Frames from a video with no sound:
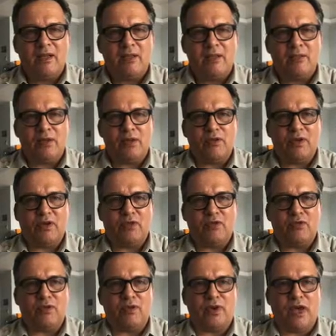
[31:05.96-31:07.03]
they were already
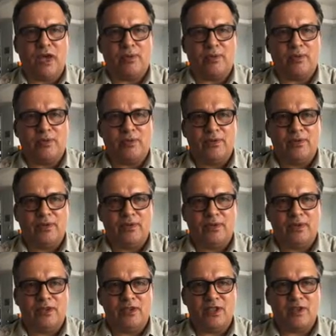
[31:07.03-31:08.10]
grown up. So
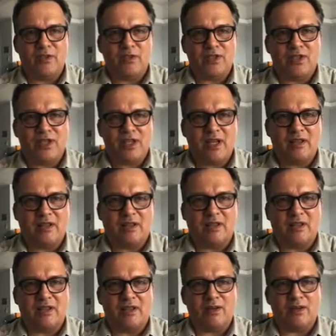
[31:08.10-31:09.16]
EJ was 10 and
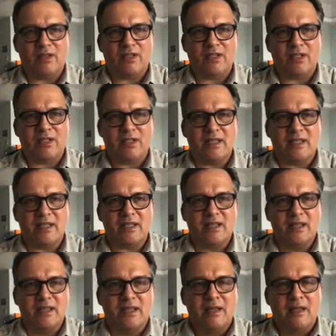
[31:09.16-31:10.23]
Anna was 16.
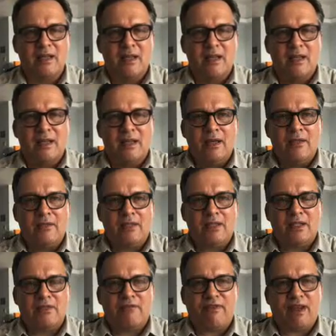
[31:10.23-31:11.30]

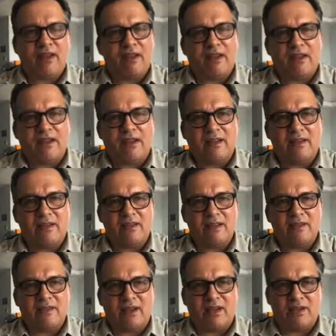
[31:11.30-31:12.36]
With Frederick, this is
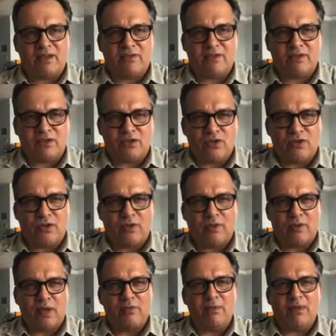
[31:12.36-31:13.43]
a very different story,
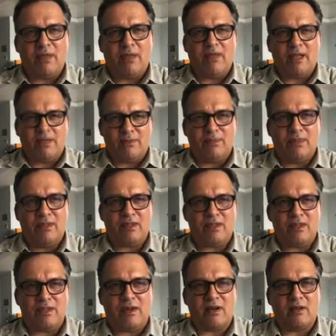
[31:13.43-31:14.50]
and maybe let me
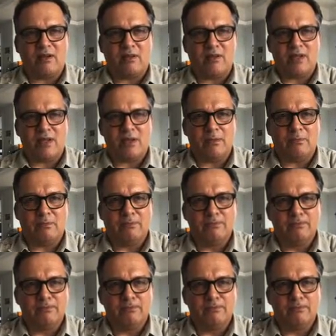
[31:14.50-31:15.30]
start with him.